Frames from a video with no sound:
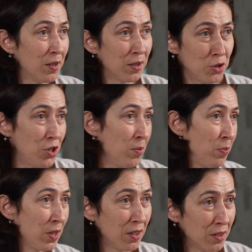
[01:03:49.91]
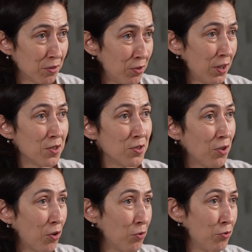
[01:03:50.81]
a GP in the first,
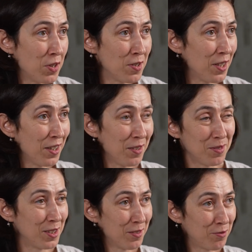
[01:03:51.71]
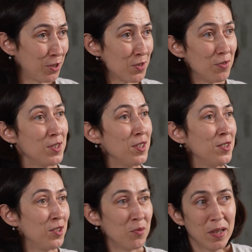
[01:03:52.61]
the first
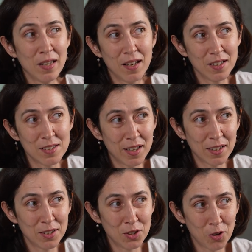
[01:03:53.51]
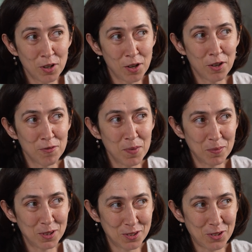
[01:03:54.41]
VCs in Romania. It's like not a lot of
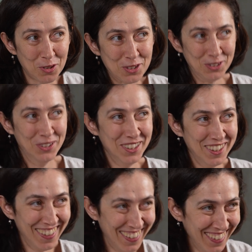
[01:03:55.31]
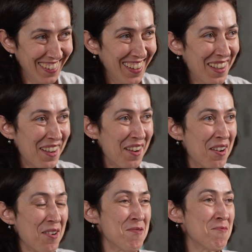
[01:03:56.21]
people to talk to.
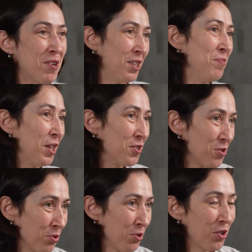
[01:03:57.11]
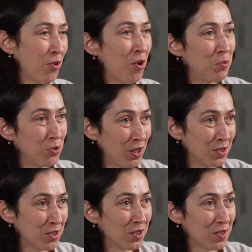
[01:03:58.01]
What it means to,
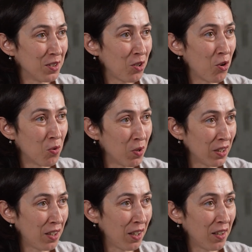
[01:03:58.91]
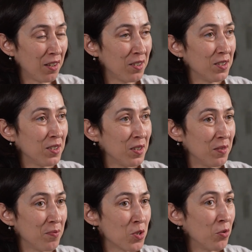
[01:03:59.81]
operate a co-working,
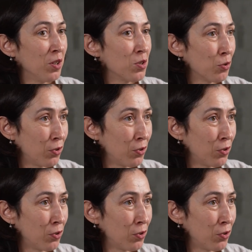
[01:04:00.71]
so on and so